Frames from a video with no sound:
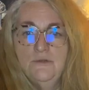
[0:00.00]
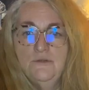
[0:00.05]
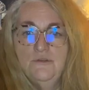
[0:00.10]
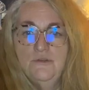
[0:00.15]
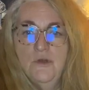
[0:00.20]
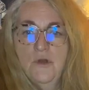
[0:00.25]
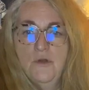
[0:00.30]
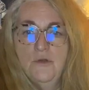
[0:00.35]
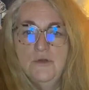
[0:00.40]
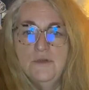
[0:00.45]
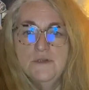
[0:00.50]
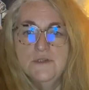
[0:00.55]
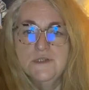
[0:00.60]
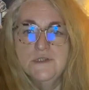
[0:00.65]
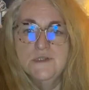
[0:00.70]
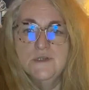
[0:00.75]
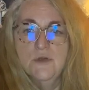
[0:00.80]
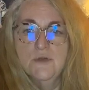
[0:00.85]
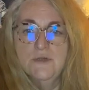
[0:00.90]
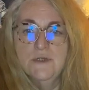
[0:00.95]
John
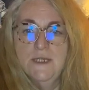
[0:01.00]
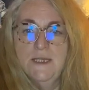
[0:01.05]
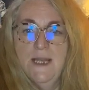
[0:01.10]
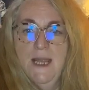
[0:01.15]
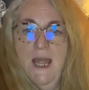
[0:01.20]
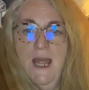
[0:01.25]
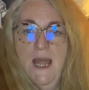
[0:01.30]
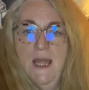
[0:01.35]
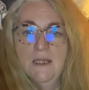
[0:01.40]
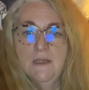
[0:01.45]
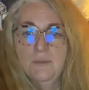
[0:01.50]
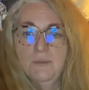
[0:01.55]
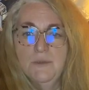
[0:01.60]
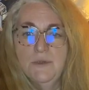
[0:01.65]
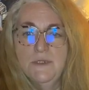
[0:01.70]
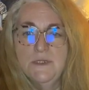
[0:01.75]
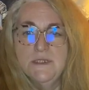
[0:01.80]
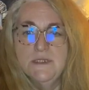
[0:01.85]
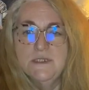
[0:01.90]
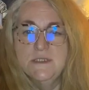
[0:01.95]
Sodding
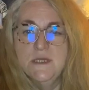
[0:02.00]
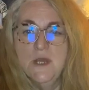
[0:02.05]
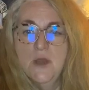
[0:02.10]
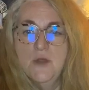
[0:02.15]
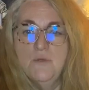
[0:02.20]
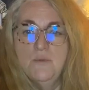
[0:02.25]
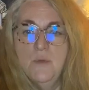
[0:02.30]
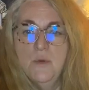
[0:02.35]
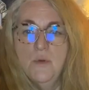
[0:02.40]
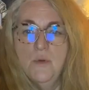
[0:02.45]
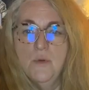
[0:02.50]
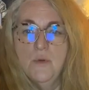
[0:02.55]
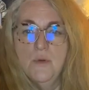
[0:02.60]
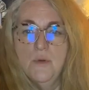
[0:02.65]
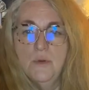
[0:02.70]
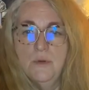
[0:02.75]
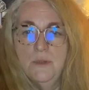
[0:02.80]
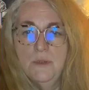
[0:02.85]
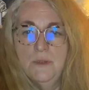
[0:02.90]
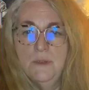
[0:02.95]
Hackman is no more.